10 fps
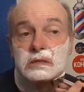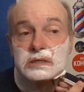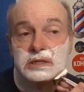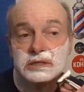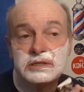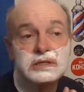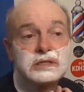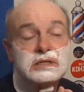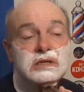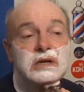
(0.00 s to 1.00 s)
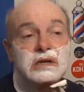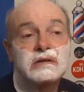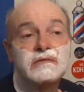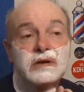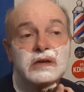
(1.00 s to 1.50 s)
since this is
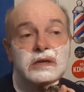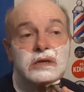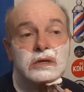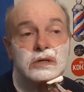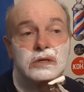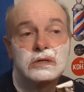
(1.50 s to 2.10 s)
kind of a